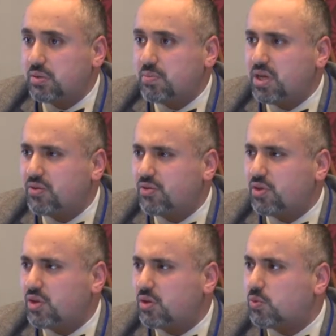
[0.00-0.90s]
many of
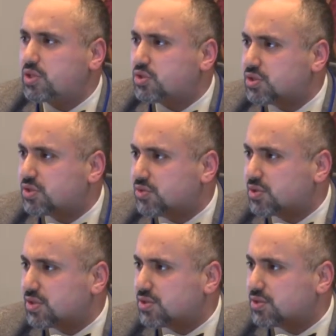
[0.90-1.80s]
the Western
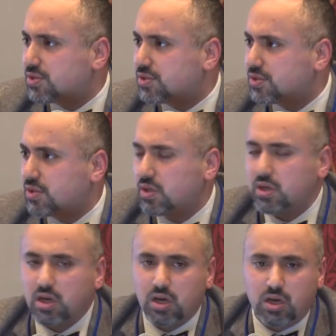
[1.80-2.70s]
civilizations,
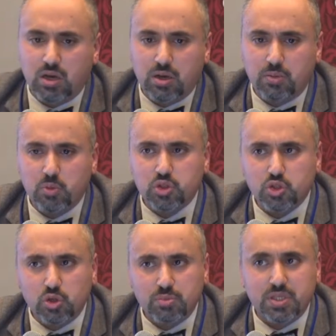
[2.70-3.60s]
most
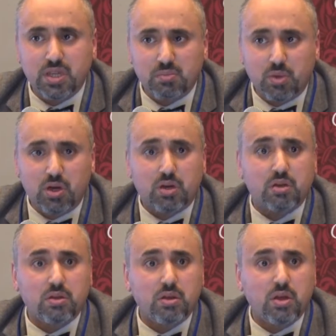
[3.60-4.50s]
notably Denmark,